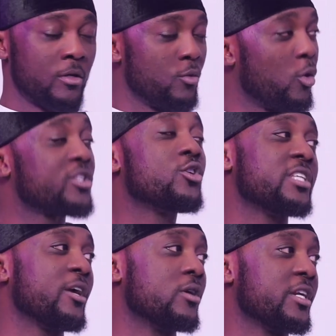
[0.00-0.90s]
What's your
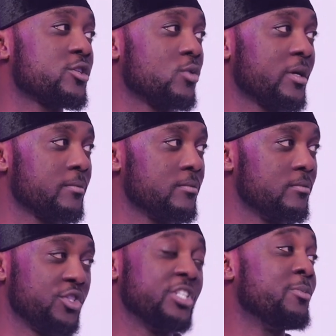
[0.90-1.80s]
take on this one?
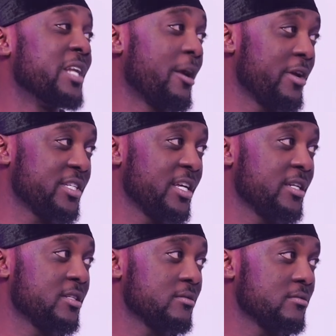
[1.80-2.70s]
She's been arrested